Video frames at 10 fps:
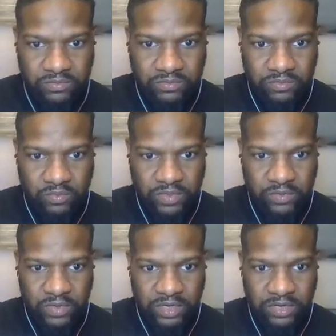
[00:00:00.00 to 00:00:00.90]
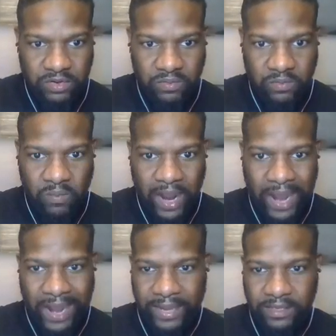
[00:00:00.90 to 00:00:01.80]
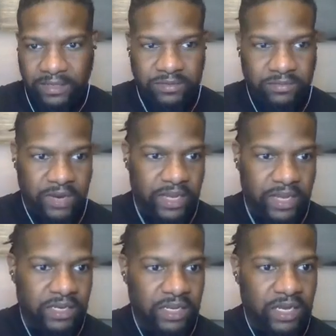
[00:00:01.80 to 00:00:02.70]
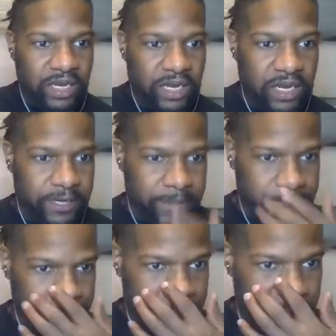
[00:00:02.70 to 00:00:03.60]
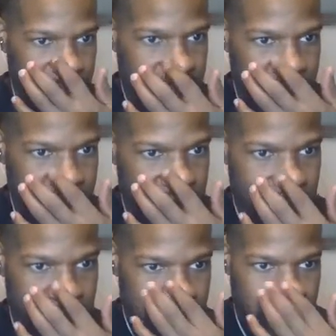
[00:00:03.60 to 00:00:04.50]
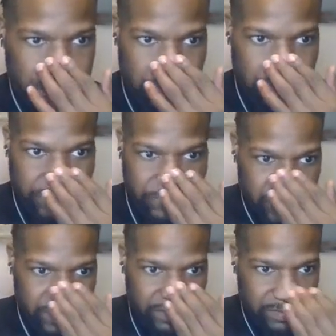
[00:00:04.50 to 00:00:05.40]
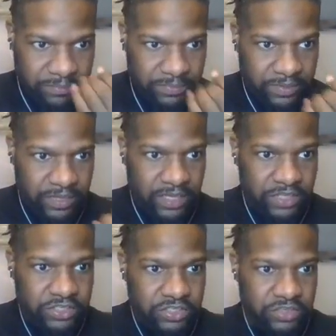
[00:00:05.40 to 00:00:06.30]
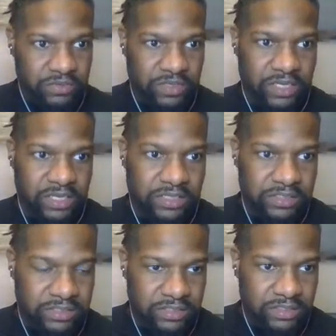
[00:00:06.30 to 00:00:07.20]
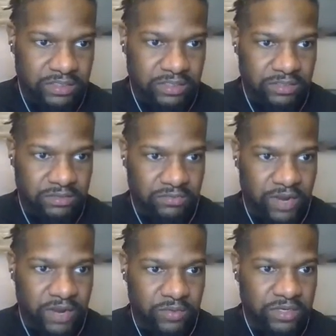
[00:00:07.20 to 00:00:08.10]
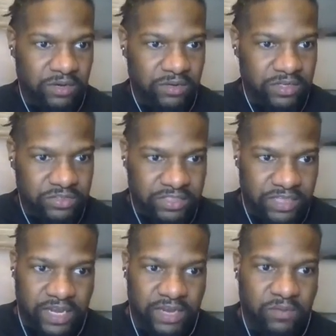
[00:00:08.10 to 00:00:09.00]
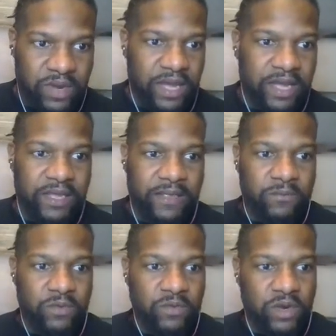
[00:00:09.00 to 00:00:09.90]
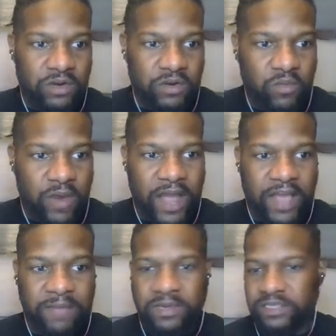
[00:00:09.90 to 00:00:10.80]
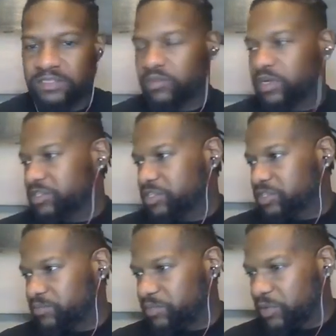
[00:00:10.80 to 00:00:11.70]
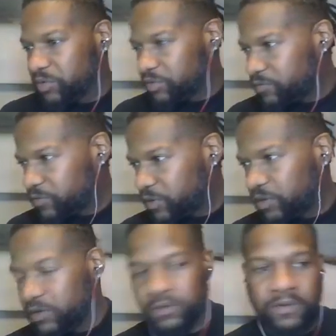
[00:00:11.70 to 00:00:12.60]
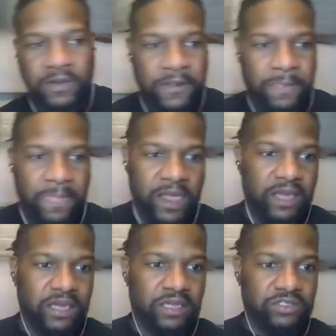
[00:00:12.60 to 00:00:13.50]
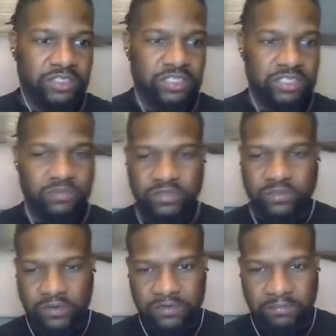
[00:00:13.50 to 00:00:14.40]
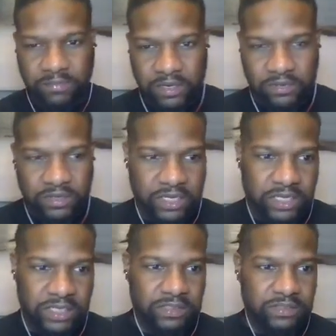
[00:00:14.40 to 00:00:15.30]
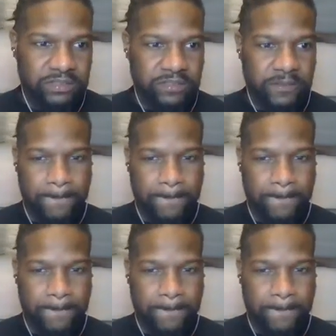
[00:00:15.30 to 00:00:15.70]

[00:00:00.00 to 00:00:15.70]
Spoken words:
we want to know why, right? And the issue is, right, we don't understand why. We want to know why because of what? She's beautiful and she was worth millions.